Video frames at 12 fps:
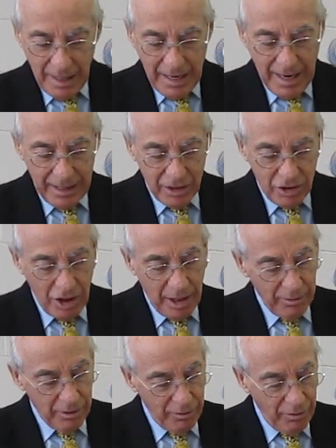Acts
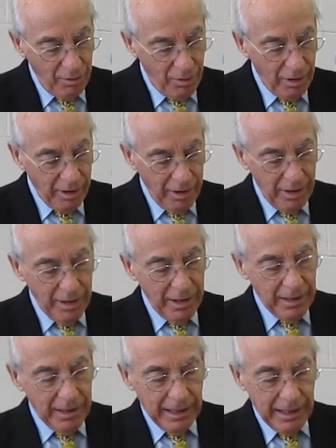chapter 4
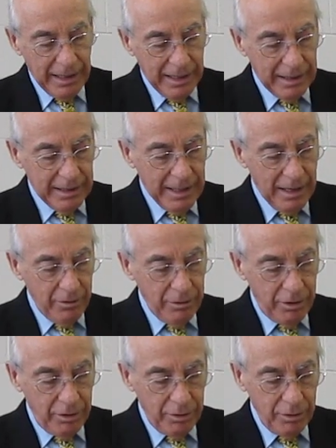and
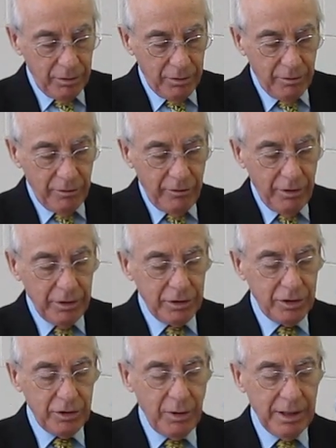down to
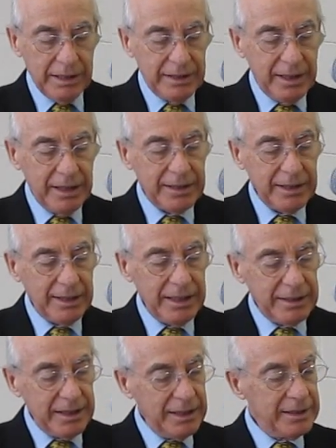verse 26, it
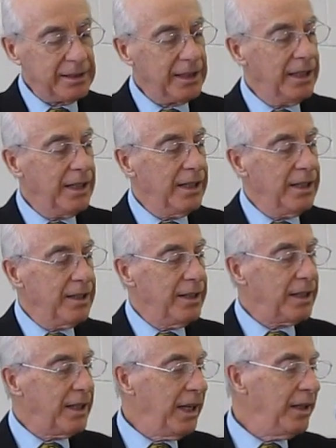says this,
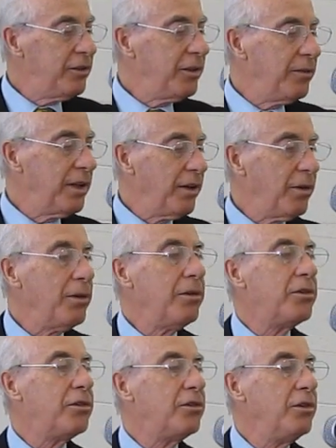The kings of the
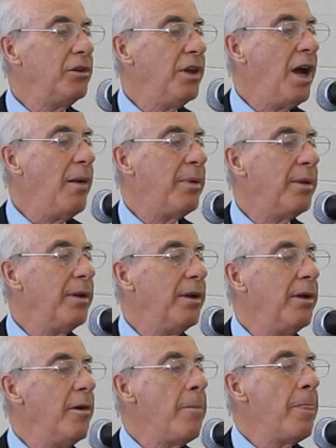earth stood up,
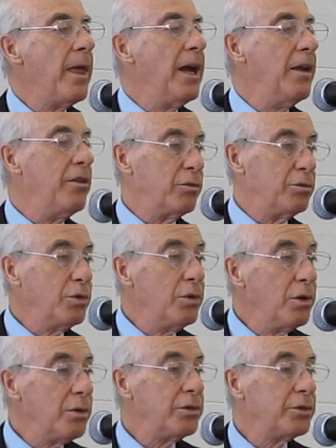and the
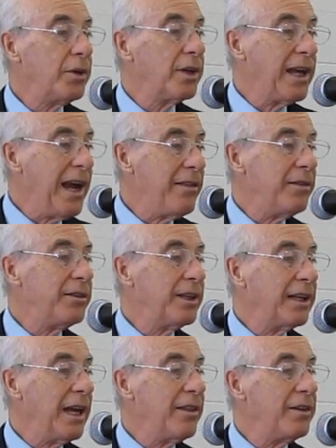rulers were gathered
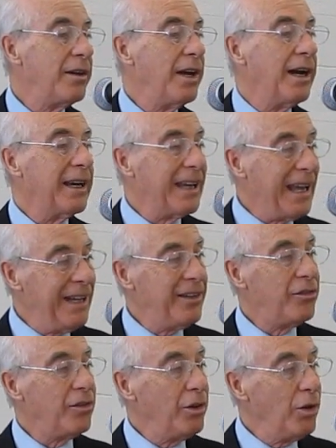together
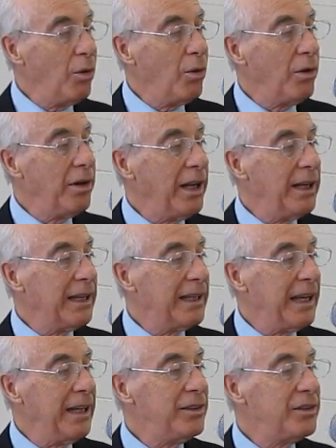against the Lord and
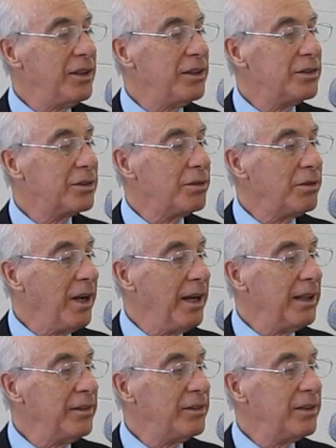against his
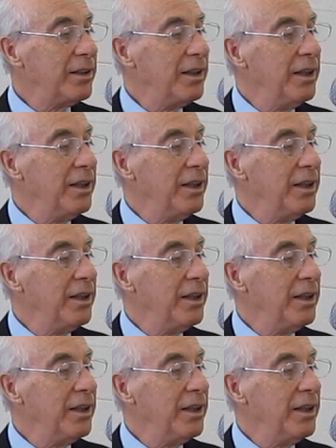Christ,